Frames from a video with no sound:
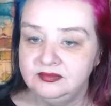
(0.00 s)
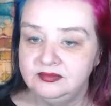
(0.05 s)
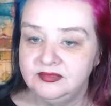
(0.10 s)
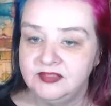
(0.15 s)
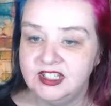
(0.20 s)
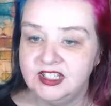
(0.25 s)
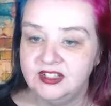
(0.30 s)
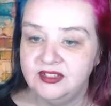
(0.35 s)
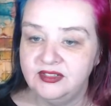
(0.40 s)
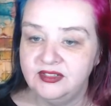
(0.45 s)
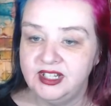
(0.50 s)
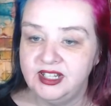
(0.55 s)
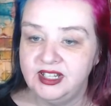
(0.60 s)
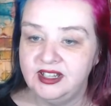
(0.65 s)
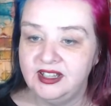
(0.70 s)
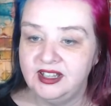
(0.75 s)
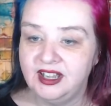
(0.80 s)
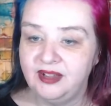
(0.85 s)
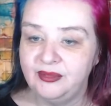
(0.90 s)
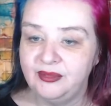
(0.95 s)

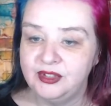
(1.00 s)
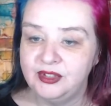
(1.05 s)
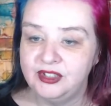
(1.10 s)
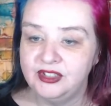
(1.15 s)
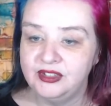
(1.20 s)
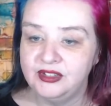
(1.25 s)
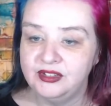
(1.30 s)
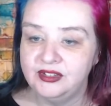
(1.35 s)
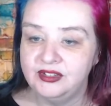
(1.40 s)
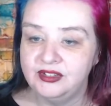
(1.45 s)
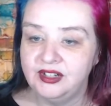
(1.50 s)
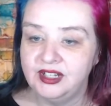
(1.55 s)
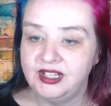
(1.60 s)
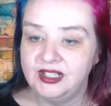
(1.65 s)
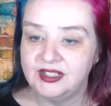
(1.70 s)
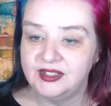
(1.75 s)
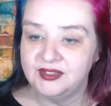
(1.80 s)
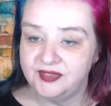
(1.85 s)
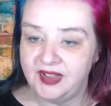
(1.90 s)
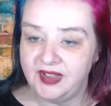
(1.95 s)
Serena, I'm sure
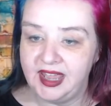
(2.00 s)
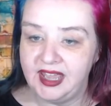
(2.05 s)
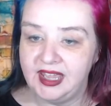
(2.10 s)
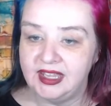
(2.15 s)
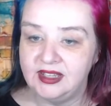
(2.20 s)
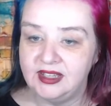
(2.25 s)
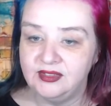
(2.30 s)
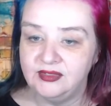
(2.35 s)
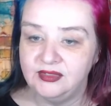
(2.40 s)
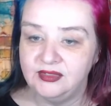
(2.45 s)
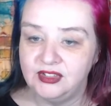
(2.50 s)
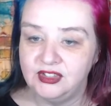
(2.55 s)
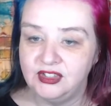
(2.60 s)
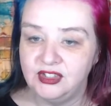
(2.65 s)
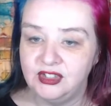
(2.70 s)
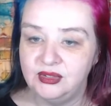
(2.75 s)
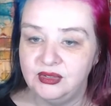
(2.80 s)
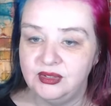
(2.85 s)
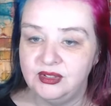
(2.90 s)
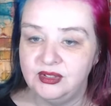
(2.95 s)
it's five,
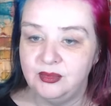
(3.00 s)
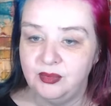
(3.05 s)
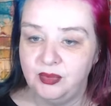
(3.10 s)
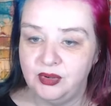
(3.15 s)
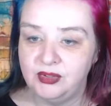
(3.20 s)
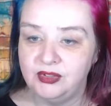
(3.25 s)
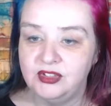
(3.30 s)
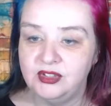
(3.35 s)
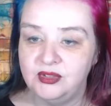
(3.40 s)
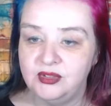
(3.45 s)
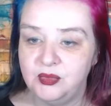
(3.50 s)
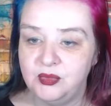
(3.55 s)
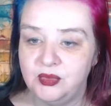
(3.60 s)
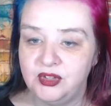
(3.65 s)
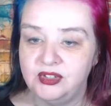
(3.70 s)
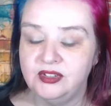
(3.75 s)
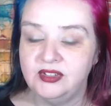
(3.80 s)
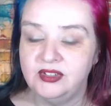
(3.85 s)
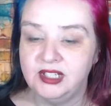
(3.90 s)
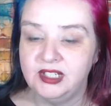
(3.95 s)
two at the bottom,
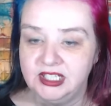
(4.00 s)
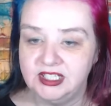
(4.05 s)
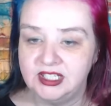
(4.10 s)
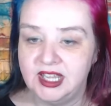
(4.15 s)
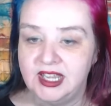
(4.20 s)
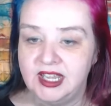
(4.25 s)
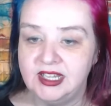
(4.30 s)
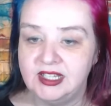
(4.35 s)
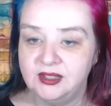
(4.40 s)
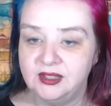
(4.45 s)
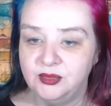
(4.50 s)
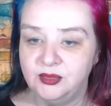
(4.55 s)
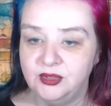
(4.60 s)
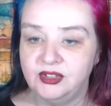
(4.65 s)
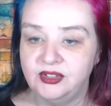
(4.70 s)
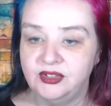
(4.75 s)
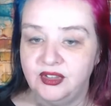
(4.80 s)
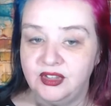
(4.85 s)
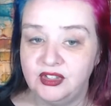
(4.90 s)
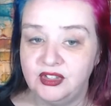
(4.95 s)
one on each side, and
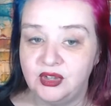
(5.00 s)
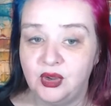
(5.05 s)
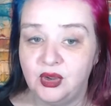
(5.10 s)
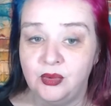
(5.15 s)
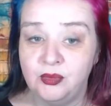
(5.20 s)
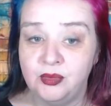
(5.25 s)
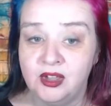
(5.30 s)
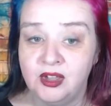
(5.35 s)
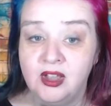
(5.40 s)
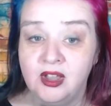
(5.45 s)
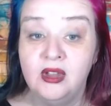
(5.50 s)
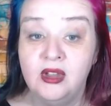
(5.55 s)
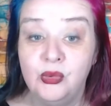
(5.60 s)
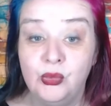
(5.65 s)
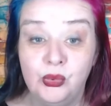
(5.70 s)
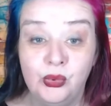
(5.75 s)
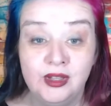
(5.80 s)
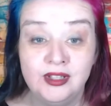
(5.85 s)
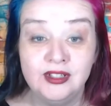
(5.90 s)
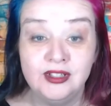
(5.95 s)
one on the top.
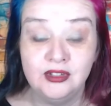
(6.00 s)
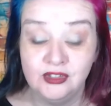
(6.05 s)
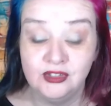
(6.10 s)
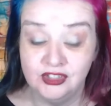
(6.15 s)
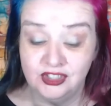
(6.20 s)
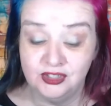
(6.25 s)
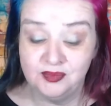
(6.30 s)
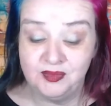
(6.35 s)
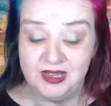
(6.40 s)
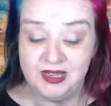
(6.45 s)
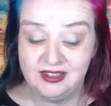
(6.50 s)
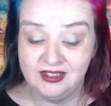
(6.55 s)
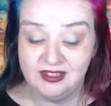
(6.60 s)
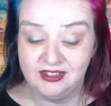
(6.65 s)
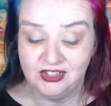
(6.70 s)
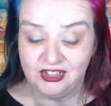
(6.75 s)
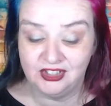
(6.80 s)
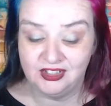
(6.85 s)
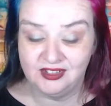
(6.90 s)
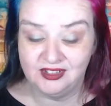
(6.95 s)
It's not just me that
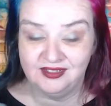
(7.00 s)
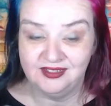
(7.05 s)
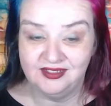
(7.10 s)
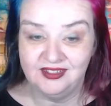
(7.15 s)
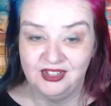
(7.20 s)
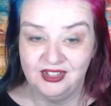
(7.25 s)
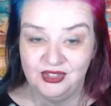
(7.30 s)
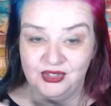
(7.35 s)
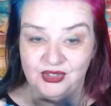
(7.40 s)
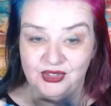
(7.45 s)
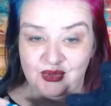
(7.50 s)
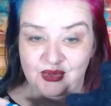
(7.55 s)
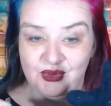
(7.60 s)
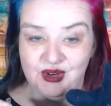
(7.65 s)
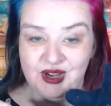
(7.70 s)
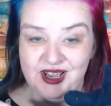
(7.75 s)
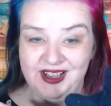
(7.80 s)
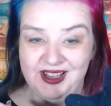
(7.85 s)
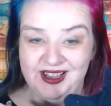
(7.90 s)
just that saw